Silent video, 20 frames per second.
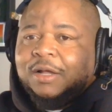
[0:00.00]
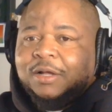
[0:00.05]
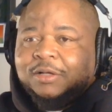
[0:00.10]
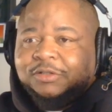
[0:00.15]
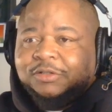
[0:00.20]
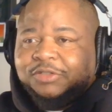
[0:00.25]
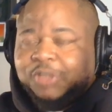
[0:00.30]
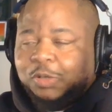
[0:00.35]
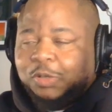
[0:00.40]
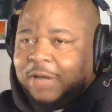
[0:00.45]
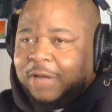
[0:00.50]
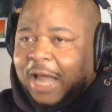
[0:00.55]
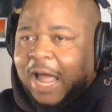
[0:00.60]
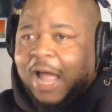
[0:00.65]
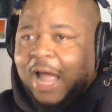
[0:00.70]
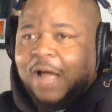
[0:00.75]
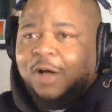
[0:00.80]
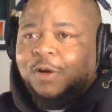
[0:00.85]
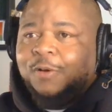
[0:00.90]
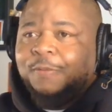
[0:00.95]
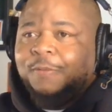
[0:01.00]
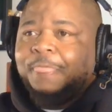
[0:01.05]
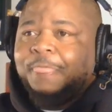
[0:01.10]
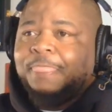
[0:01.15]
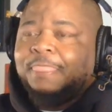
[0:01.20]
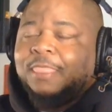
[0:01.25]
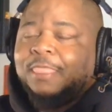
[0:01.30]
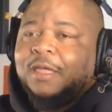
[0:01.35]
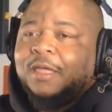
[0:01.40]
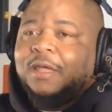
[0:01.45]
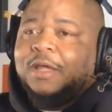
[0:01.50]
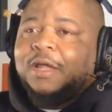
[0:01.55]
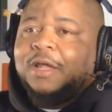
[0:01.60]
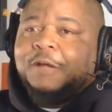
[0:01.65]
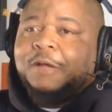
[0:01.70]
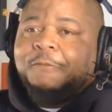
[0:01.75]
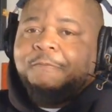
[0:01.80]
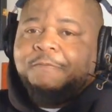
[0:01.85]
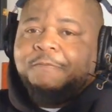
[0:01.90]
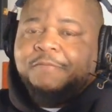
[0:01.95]
So now,
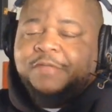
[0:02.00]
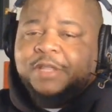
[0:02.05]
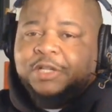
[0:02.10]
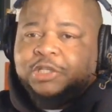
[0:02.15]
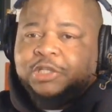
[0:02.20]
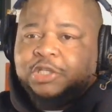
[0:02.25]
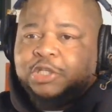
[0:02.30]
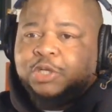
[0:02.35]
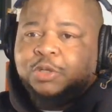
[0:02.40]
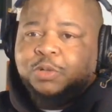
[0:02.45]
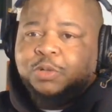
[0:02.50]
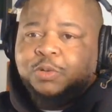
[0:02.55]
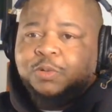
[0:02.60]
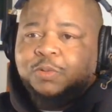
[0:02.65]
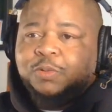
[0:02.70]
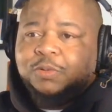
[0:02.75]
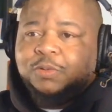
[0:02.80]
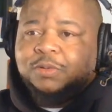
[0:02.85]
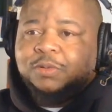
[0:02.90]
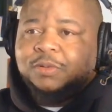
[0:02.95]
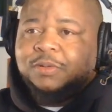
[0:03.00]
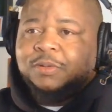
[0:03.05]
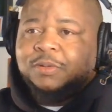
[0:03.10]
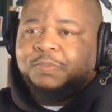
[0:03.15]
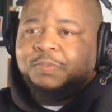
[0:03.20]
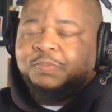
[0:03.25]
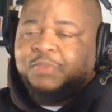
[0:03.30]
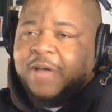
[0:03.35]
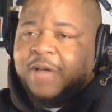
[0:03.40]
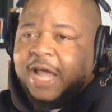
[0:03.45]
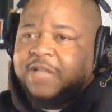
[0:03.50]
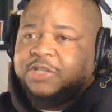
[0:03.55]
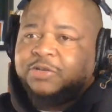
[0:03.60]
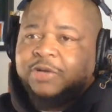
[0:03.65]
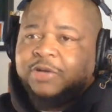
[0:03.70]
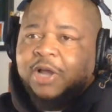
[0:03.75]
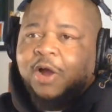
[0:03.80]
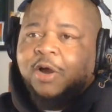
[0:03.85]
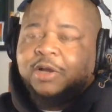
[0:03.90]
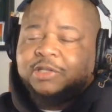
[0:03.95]
the two
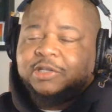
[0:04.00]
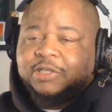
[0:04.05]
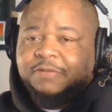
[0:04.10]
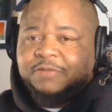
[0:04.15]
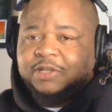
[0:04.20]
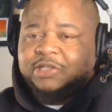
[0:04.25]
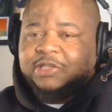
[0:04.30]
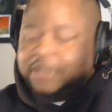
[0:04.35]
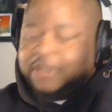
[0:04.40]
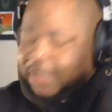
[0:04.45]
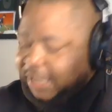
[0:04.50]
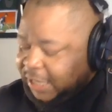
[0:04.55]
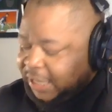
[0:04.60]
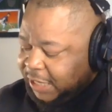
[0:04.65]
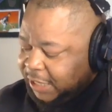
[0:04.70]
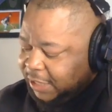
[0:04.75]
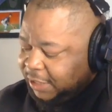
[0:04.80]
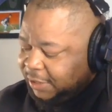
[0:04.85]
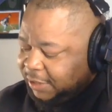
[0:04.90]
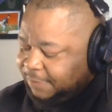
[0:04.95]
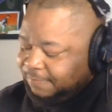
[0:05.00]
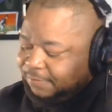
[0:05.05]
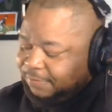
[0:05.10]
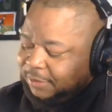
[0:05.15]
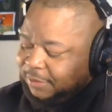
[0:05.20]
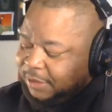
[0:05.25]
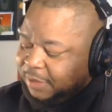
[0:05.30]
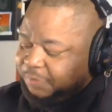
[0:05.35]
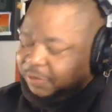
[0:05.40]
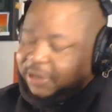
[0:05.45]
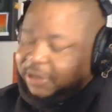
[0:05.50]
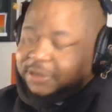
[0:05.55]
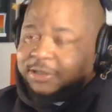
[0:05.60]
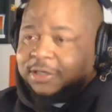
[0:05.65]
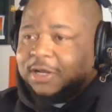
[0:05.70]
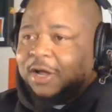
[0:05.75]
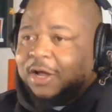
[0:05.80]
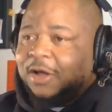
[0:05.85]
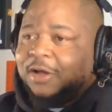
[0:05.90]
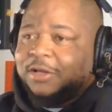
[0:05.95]
patriarchs of this league, Lapisha
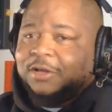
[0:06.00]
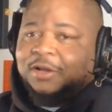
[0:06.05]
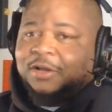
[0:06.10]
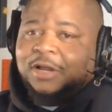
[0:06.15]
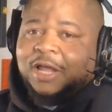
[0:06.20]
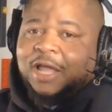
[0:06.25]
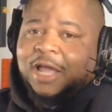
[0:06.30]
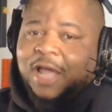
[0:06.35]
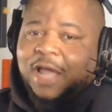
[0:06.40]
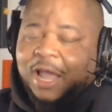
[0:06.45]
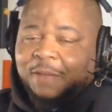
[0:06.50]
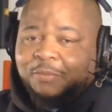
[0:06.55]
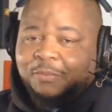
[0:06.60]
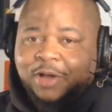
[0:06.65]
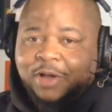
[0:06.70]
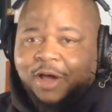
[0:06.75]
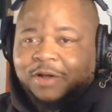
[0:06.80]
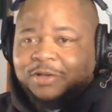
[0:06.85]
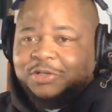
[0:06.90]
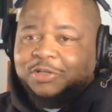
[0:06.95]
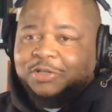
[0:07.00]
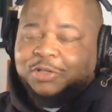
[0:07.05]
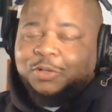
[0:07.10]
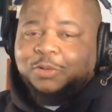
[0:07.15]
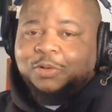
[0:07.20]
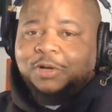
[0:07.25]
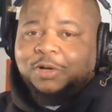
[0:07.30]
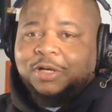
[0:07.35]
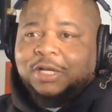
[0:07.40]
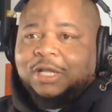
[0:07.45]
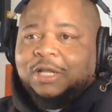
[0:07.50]
Collier and Breonna Stewart,